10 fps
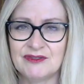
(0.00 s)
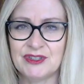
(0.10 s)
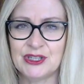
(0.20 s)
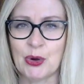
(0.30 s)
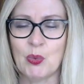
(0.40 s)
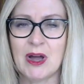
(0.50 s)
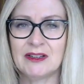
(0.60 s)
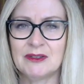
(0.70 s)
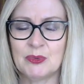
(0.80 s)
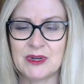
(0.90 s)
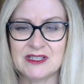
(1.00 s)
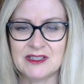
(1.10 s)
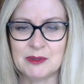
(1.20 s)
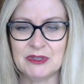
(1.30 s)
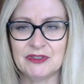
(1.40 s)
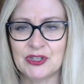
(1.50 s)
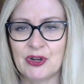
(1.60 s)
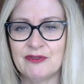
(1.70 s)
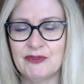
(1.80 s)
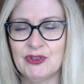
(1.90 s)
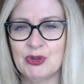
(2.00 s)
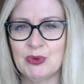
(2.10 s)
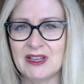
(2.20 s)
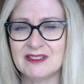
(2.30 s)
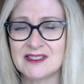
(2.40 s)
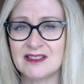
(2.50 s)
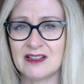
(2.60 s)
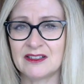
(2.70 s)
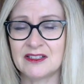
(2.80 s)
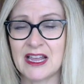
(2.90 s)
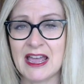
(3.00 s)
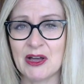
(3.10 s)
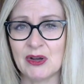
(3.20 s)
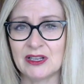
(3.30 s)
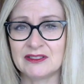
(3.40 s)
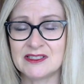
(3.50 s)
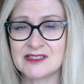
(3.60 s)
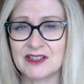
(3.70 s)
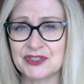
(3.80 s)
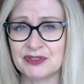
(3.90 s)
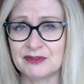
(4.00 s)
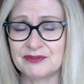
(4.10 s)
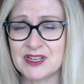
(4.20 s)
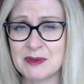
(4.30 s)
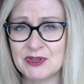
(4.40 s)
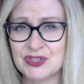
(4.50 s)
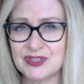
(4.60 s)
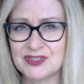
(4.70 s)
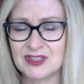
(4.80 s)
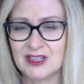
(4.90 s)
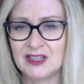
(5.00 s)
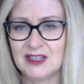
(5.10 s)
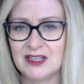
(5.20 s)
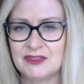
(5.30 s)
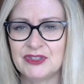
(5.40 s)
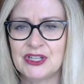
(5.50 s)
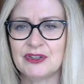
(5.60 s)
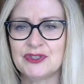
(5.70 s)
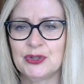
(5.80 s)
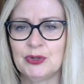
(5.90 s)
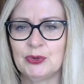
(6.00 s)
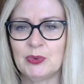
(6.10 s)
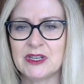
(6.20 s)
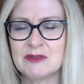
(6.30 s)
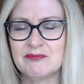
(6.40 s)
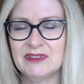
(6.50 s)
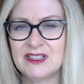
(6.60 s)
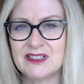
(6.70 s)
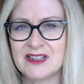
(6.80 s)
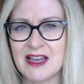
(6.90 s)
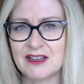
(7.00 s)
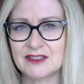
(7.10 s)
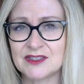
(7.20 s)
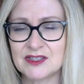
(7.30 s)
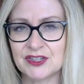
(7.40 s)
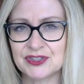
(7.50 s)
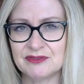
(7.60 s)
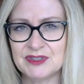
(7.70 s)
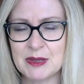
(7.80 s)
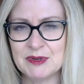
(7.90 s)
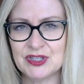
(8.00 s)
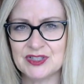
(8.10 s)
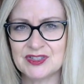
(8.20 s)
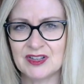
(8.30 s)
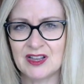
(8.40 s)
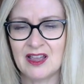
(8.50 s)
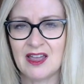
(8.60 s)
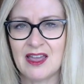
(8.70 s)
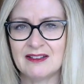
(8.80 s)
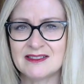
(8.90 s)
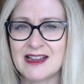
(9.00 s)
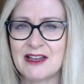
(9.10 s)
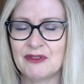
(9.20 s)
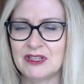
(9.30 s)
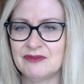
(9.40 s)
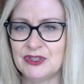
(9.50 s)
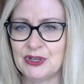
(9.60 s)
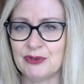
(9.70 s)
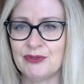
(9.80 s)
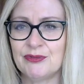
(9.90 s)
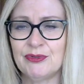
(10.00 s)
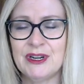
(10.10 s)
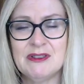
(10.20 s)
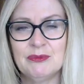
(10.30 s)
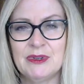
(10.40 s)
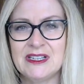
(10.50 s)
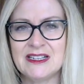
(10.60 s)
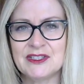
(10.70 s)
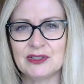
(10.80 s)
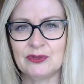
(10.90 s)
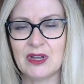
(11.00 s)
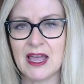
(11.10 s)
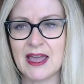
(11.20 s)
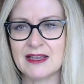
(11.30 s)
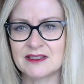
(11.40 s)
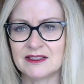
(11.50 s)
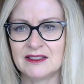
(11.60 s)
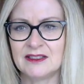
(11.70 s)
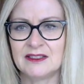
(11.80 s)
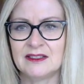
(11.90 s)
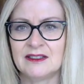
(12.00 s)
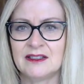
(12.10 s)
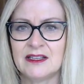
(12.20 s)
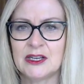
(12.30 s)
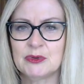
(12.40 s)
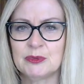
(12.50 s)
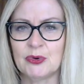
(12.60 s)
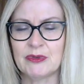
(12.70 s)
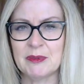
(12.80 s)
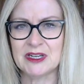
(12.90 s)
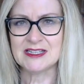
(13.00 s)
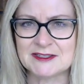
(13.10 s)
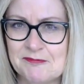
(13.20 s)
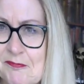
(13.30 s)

in video 1, we did a bit of an overview and started our discussion of damages. In video 2, we completed our discussion of damages. And now in video 3, we need to look at equitable remedies.